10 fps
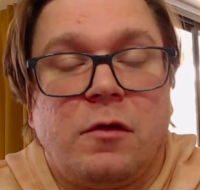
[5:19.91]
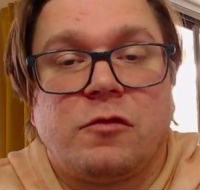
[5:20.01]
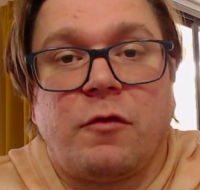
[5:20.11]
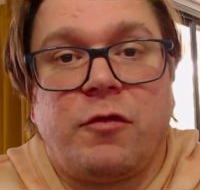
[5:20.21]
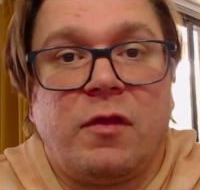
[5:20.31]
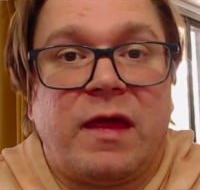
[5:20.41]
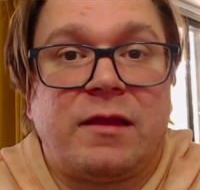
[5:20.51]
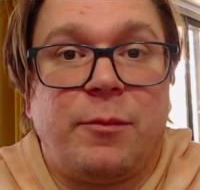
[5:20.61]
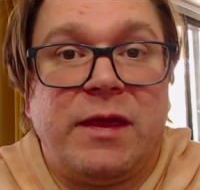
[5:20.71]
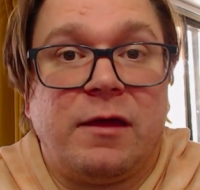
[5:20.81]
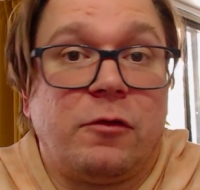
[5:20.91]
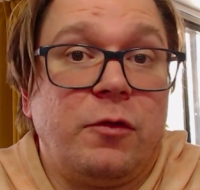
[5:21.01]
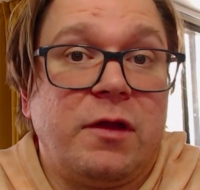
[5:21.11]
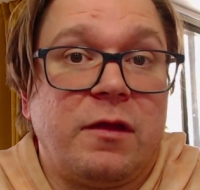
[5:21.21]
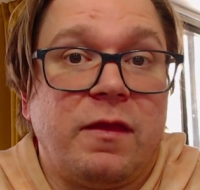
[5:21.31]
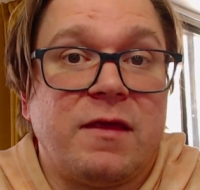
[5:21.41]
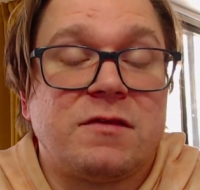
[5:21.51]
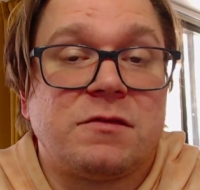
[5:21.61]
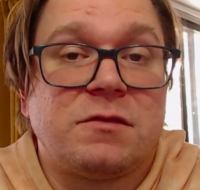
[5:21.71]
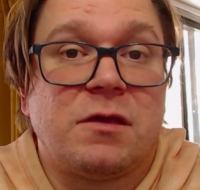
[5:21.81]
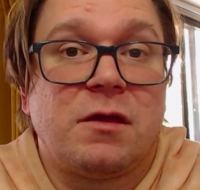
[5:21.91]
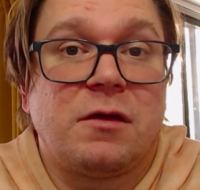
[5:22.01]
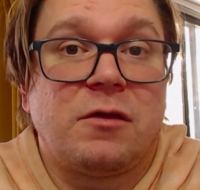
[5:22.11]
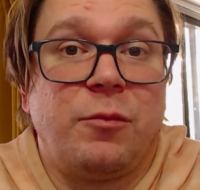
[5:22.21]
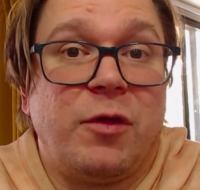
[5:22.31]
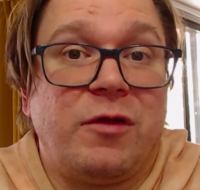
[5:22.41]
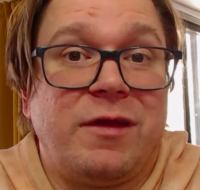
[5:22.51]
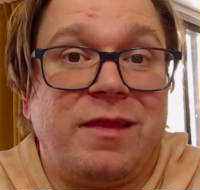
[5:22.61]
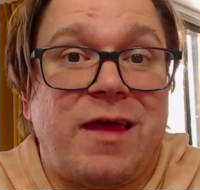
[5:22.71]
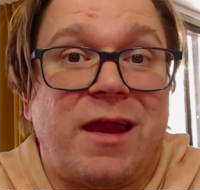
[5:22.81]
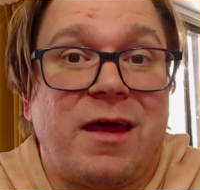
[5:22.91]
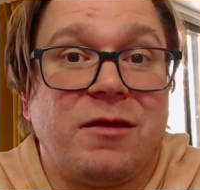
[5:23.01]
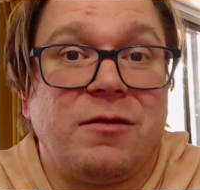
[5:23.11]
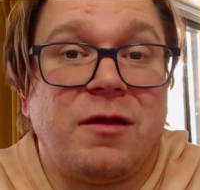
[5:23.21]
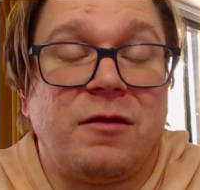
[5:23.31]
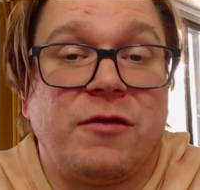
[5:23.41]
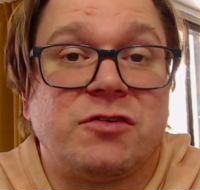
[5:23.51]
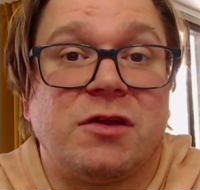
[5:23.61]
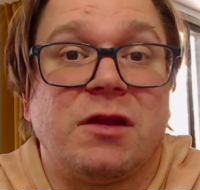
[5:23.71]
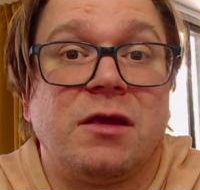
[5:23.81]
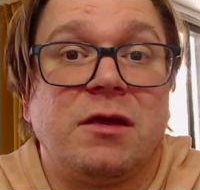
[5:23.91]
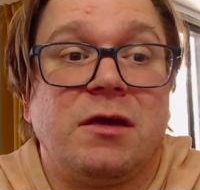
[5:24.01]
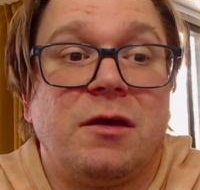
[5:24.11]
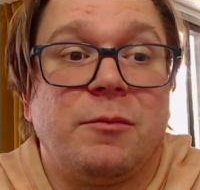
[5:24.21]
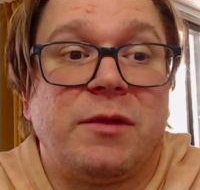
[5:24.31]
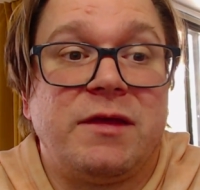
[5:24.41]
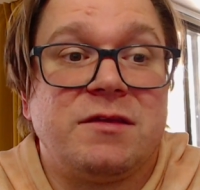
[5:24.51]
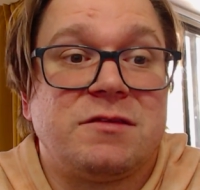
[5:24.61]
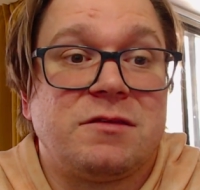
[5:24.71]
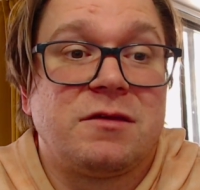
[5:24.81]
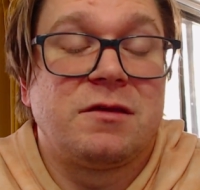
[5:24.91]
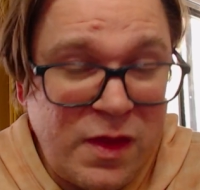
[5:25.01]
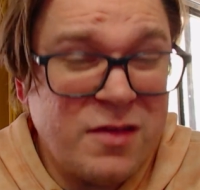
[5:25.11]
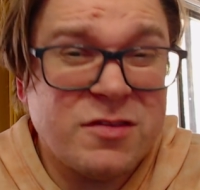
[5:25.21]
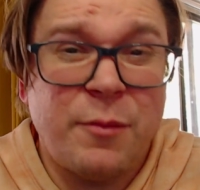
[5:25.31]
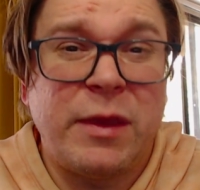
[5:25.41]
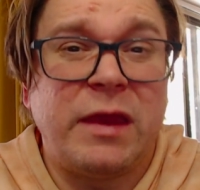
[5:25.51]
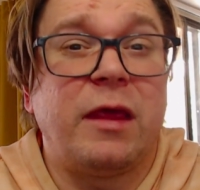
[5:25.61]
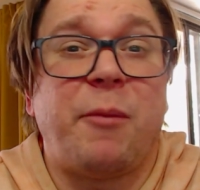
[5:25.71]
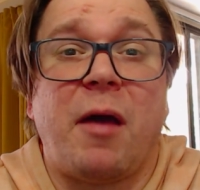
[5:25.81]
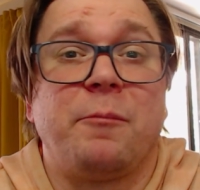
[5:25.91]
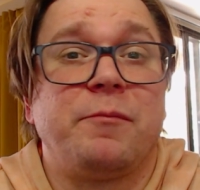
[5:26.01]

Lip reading: So if you'd like to be included in this community that I envision, please send me an email.